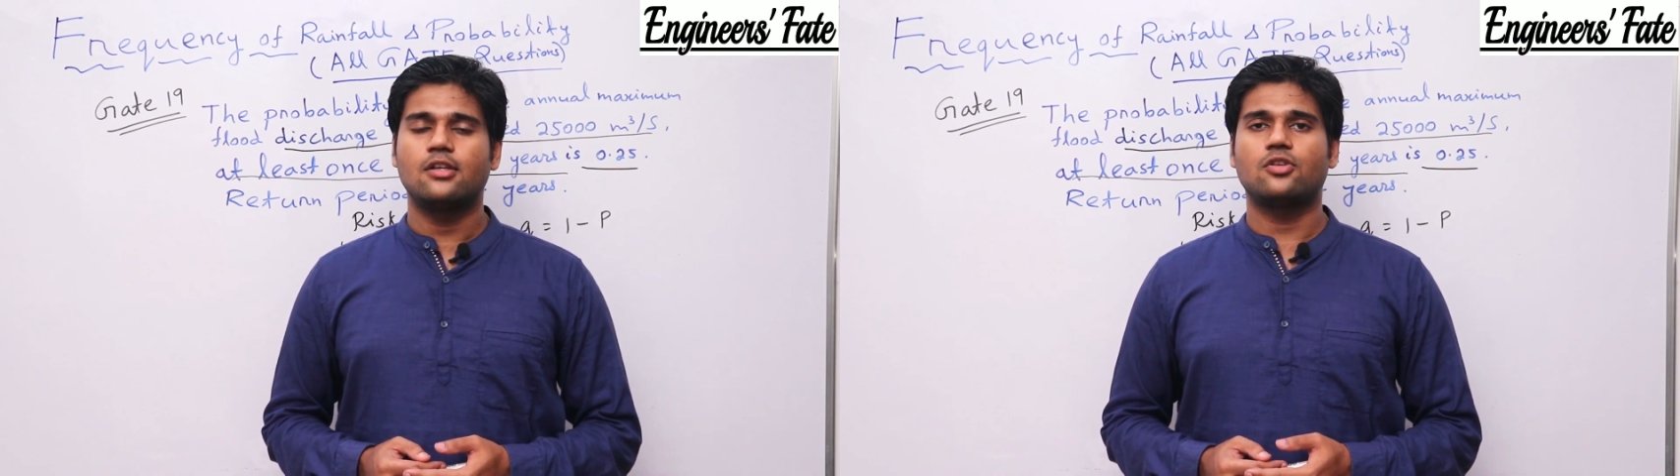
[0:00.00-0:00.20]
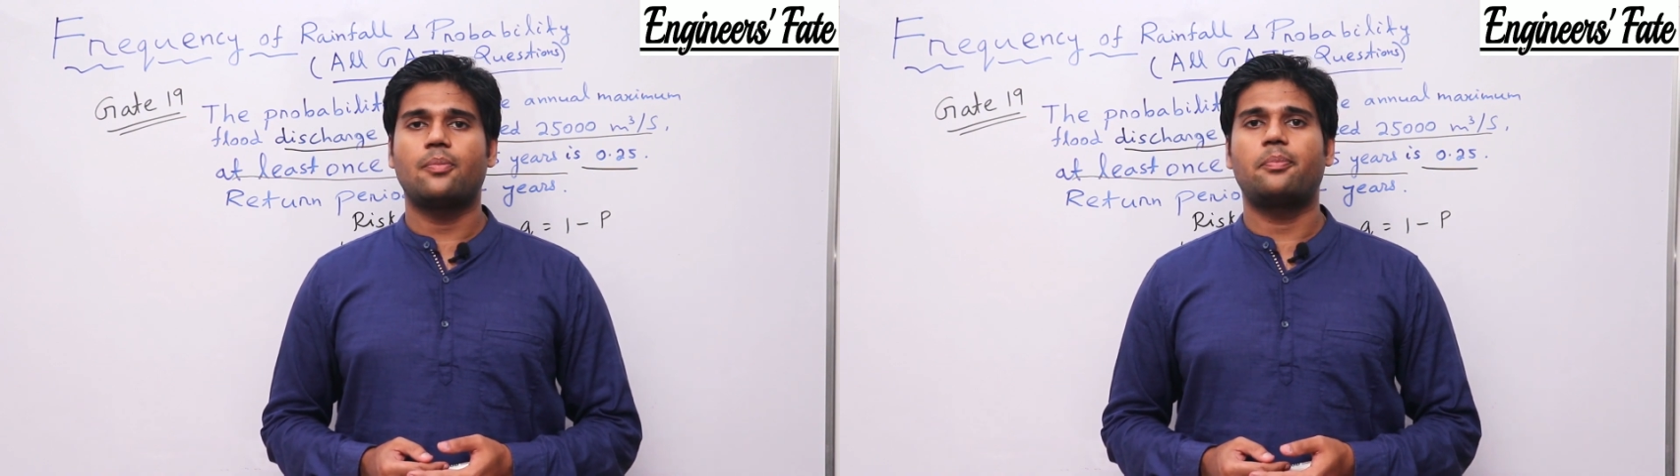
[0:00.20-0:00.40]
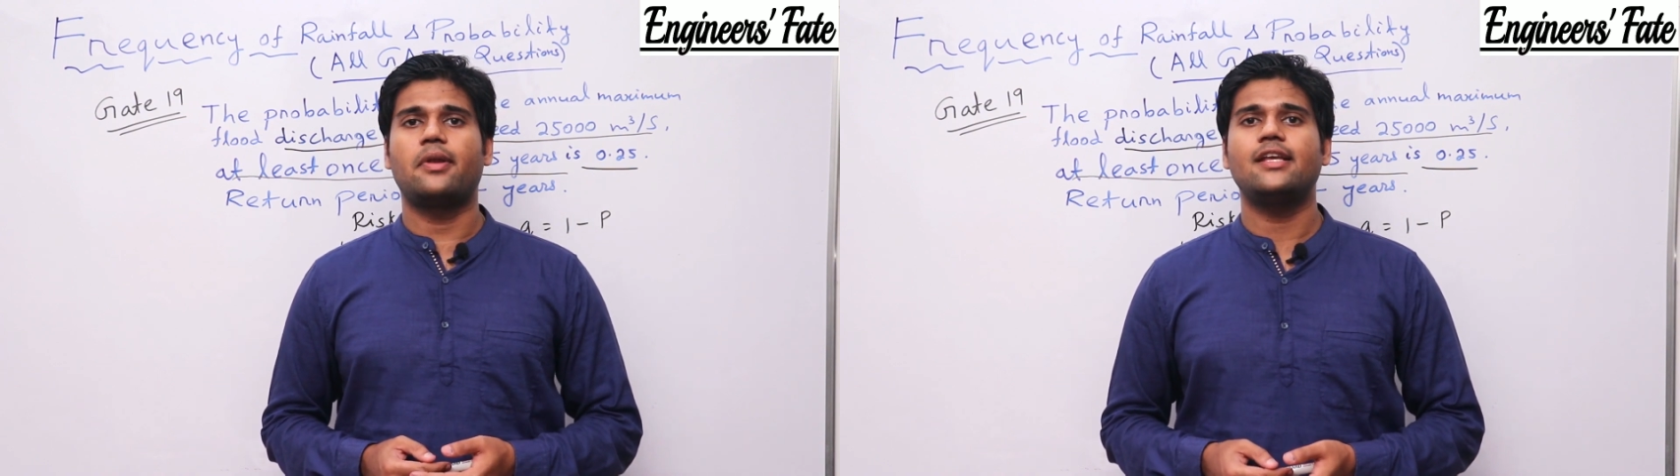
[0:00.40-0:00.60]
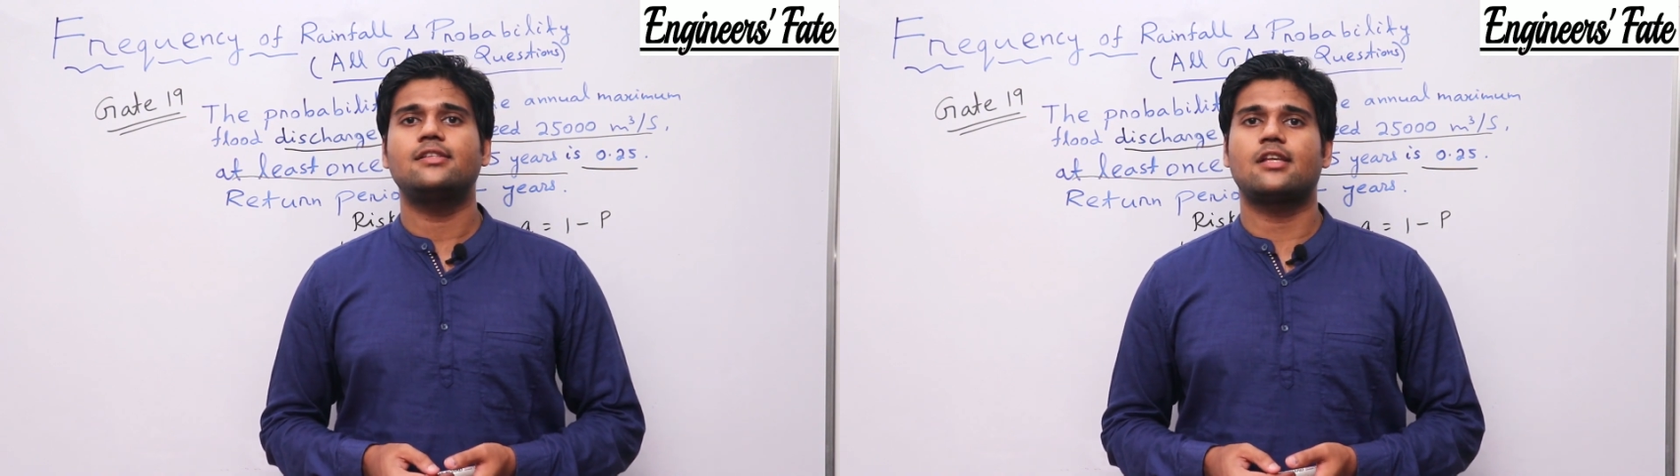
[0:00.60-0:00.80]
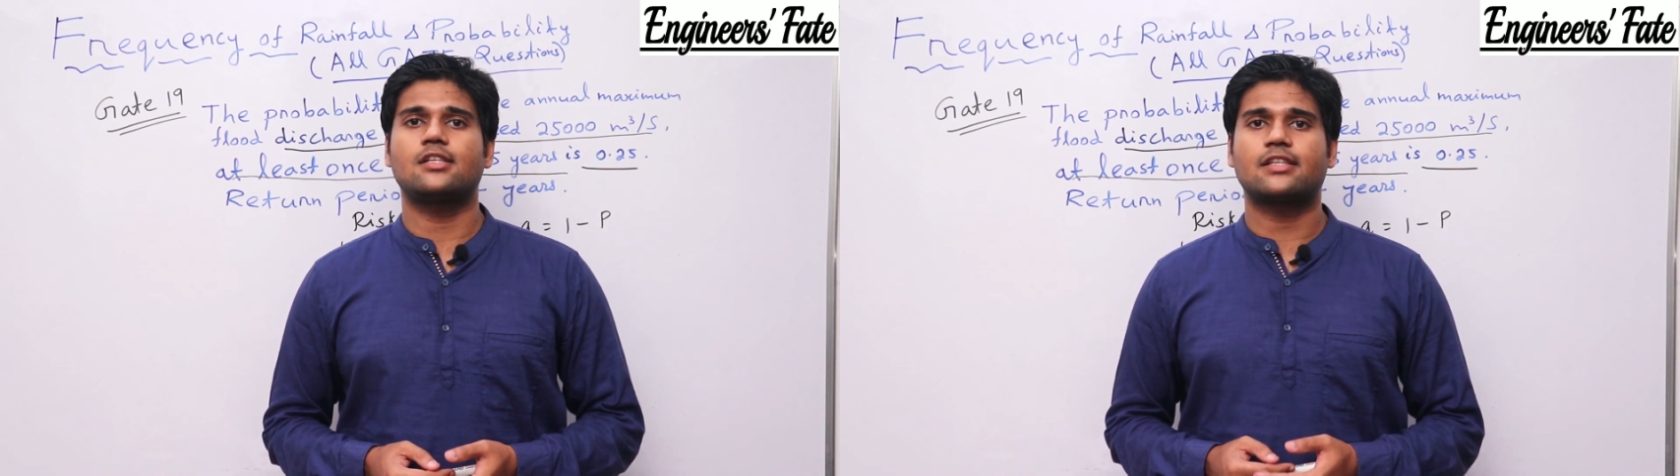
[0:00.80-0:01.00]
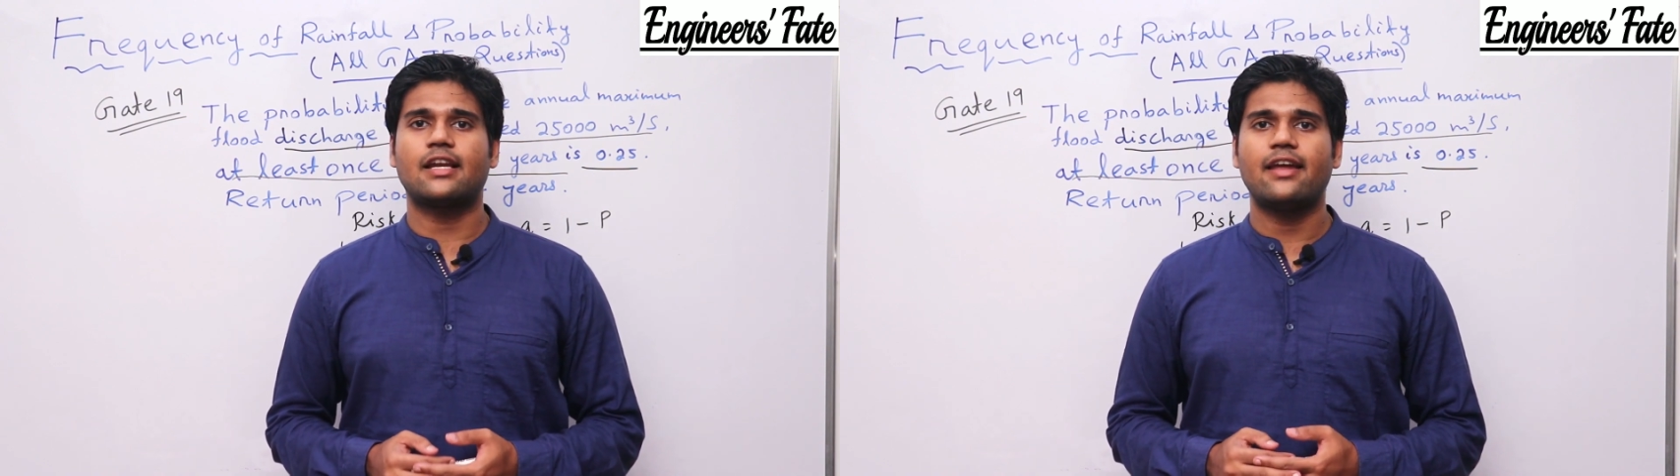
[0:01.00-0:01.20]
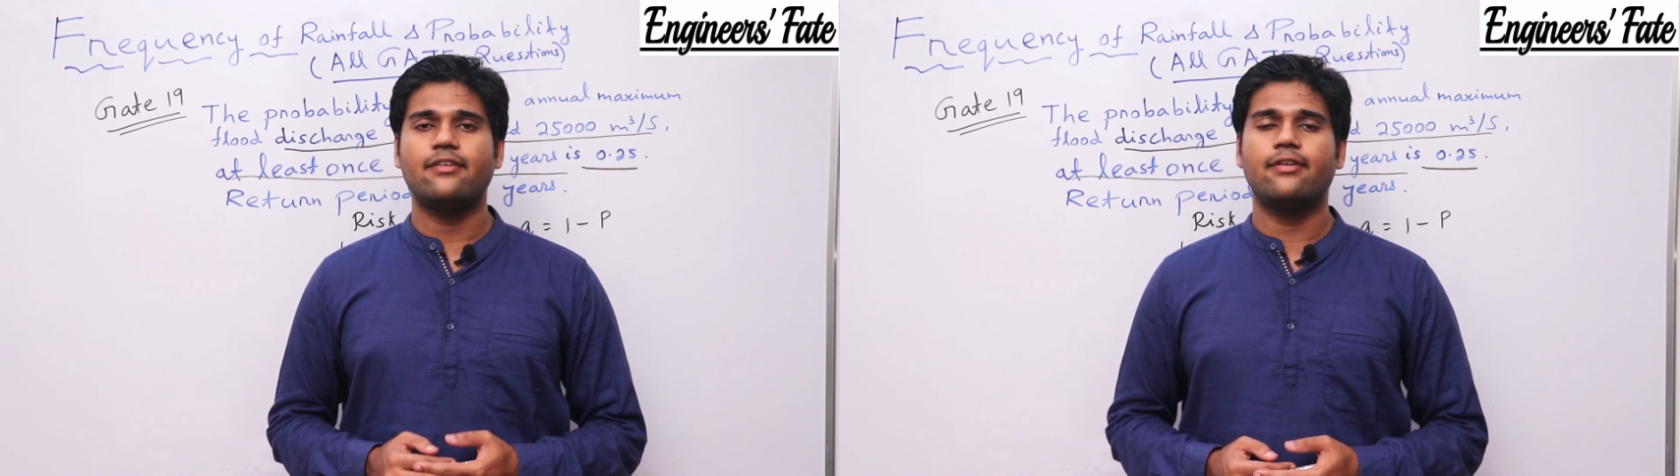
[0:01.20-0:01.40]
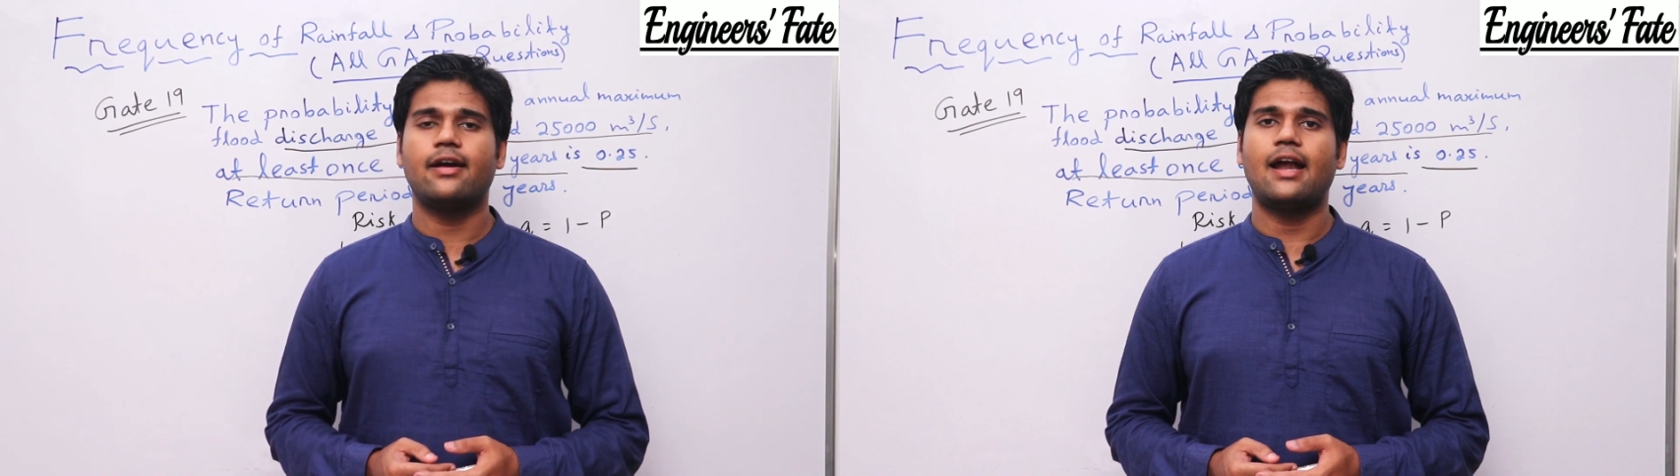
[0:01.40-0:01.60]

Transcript: So please subscribe